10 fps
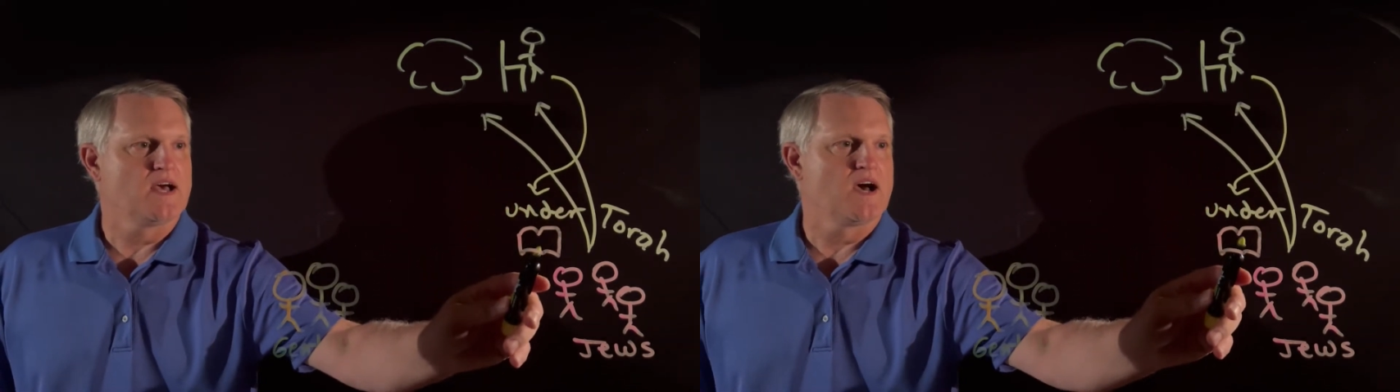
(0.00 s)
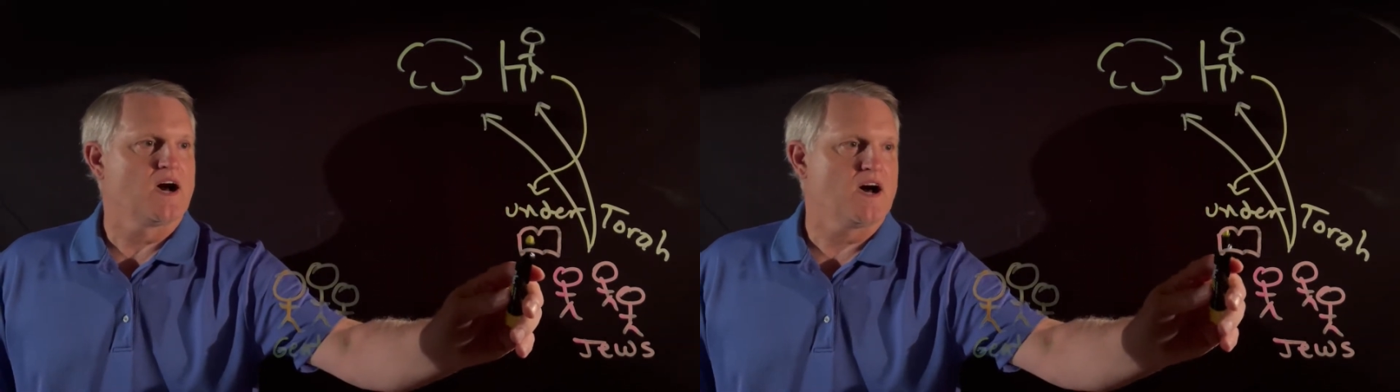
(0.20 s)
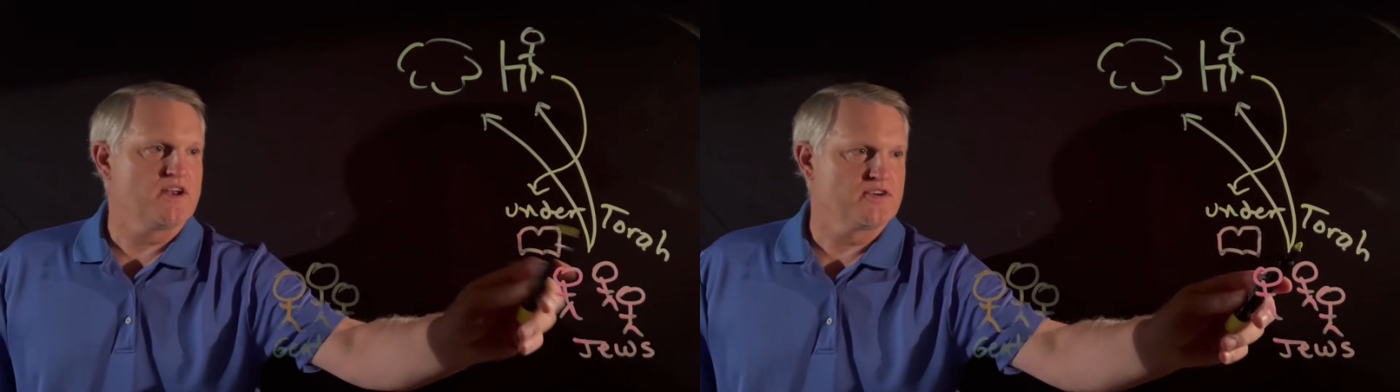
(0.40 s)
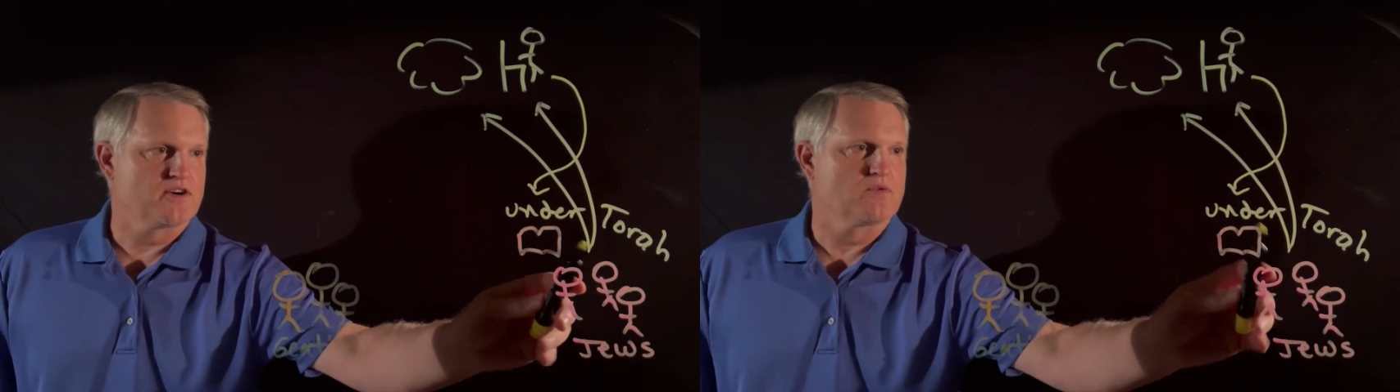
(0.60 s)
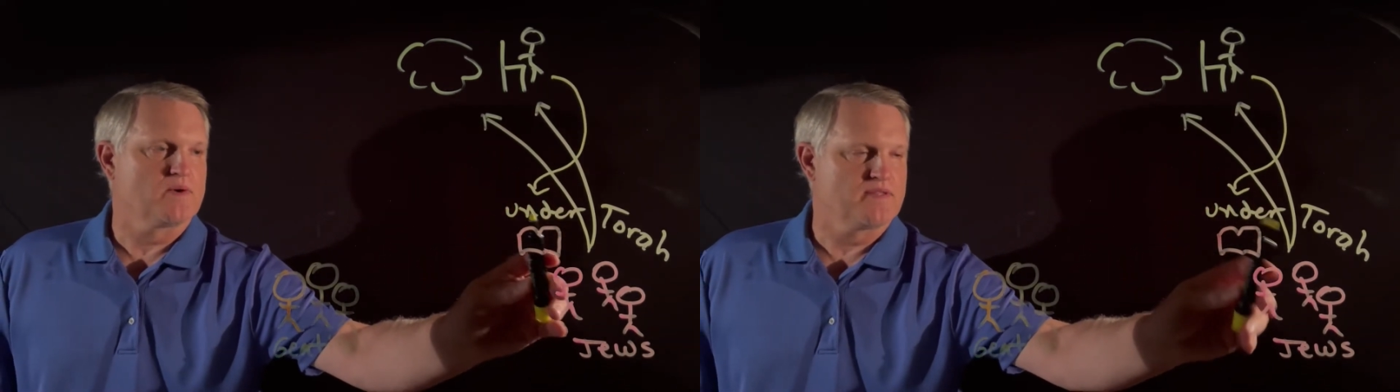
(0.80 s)

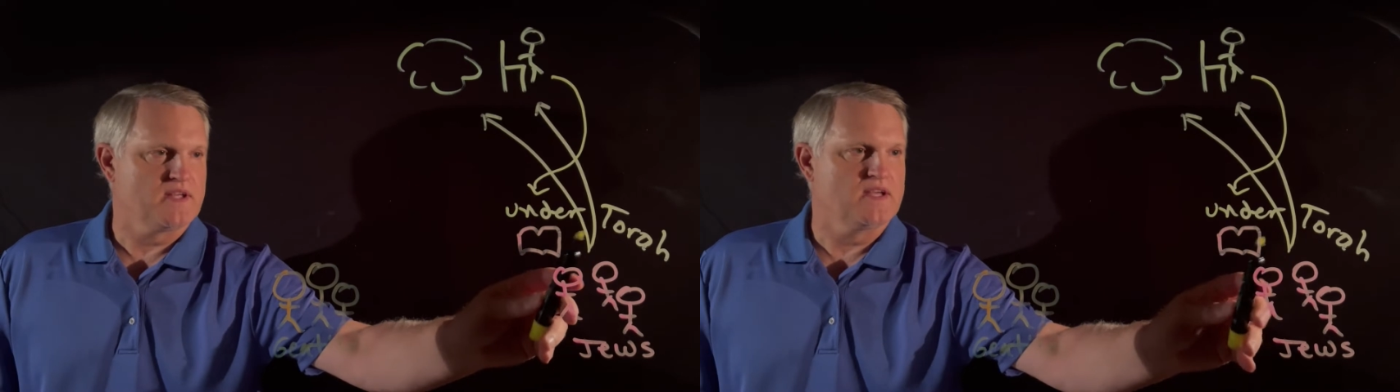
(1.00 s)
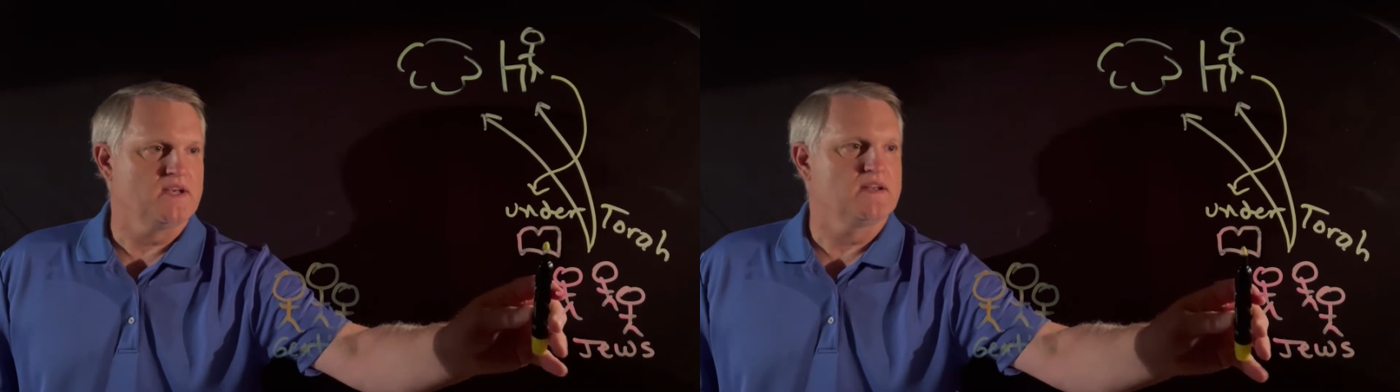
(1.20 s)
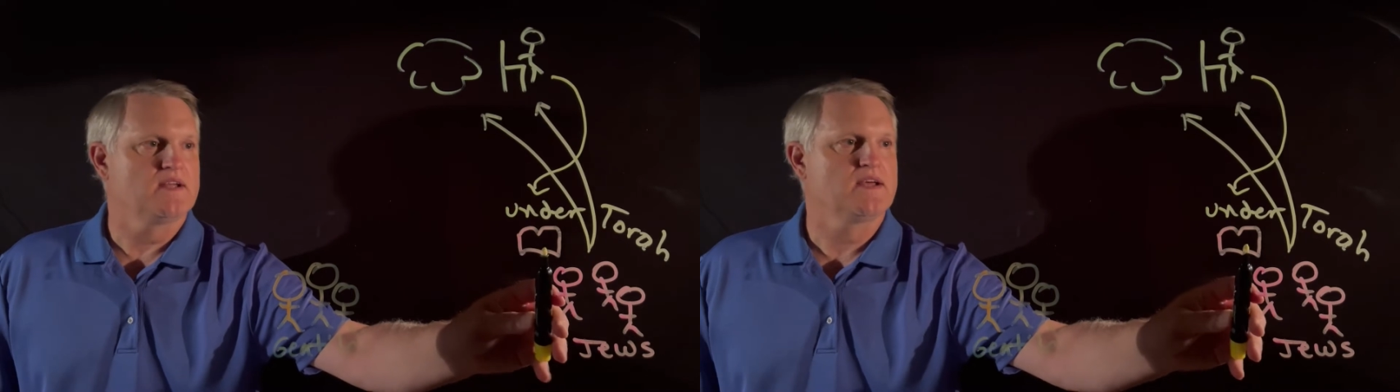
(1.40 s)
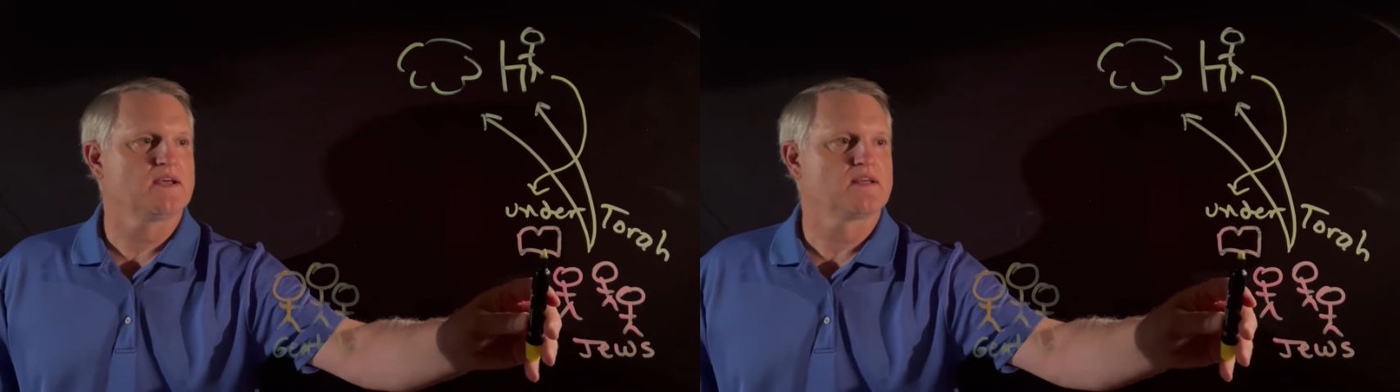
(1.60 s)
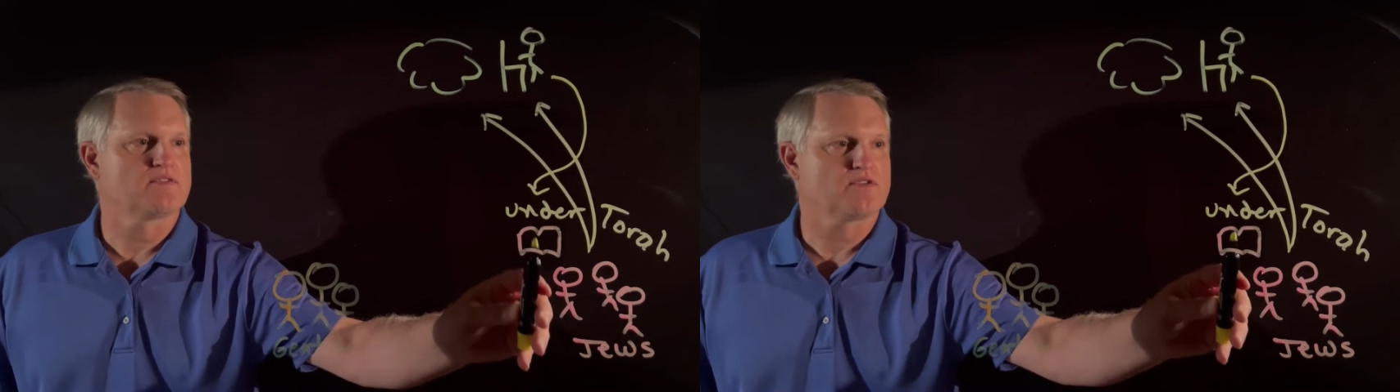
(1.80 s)
within,
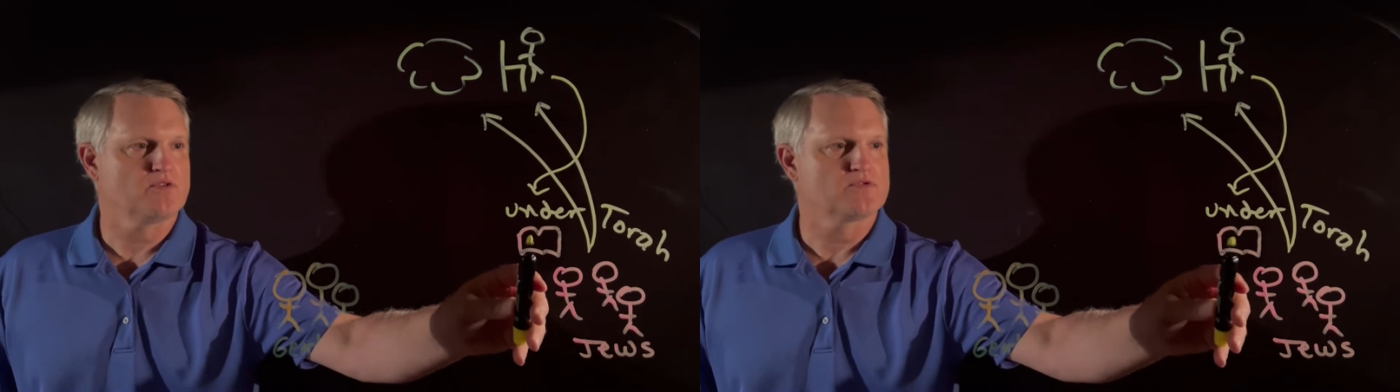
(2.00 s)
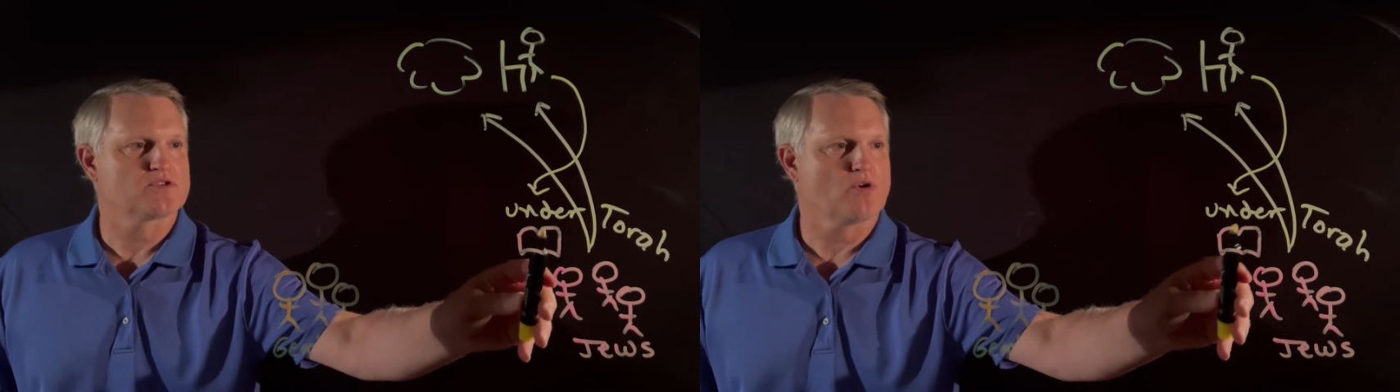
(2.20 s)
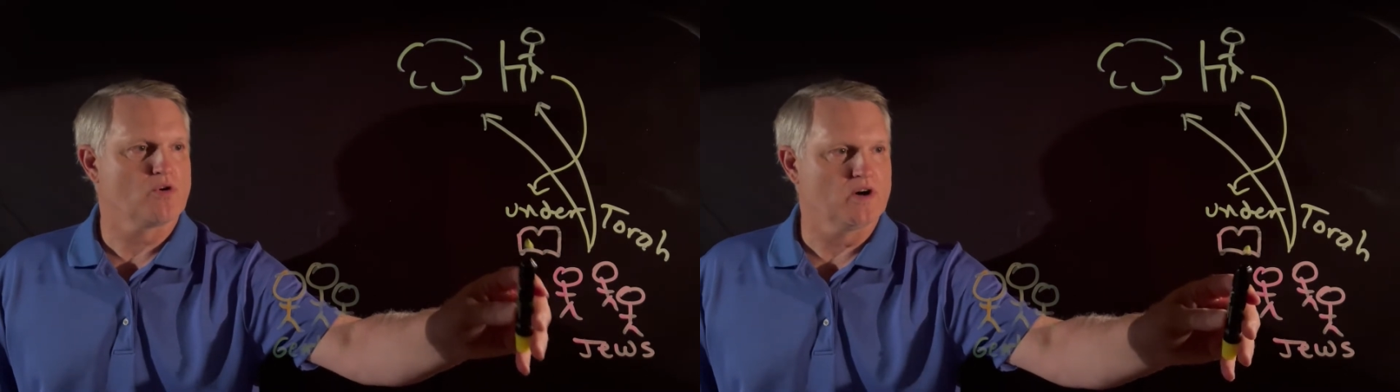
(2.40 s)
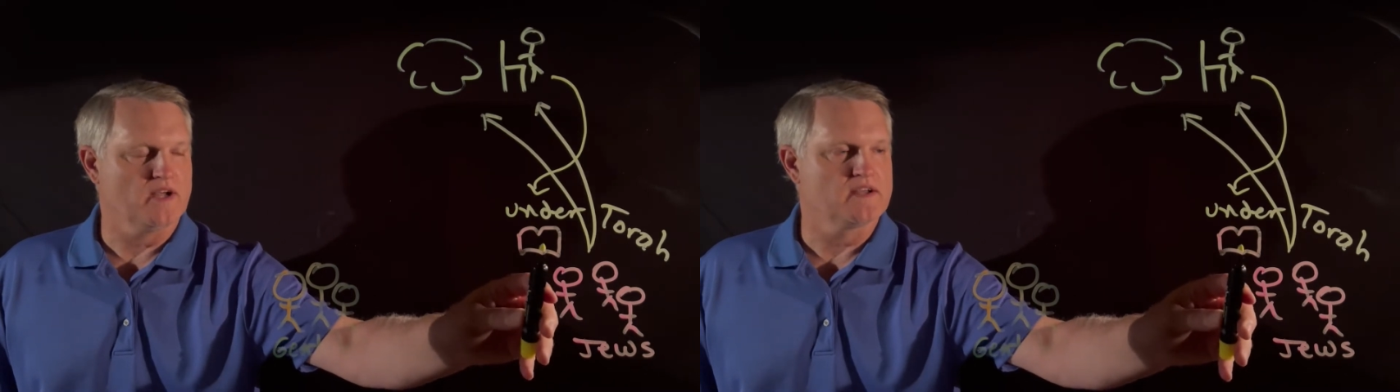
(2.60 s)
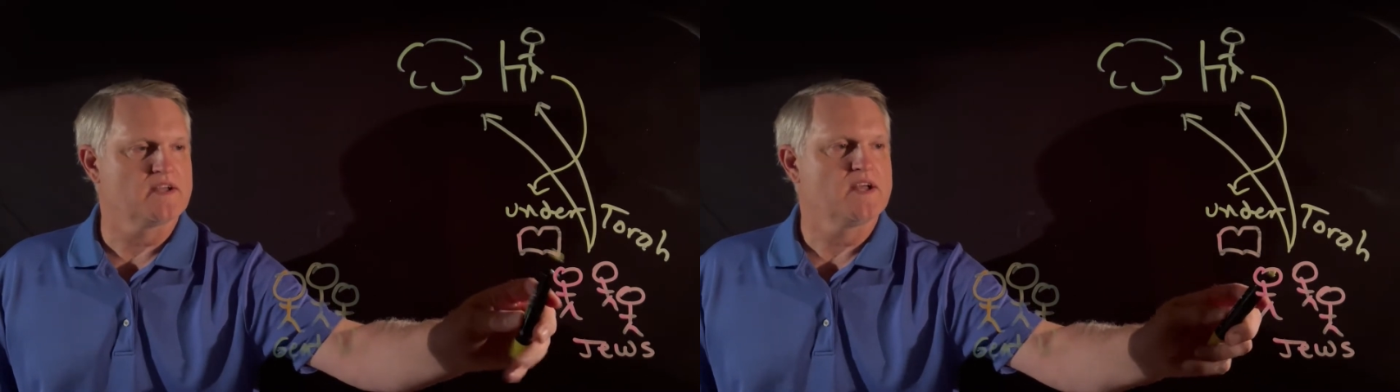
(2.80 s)
through Torah.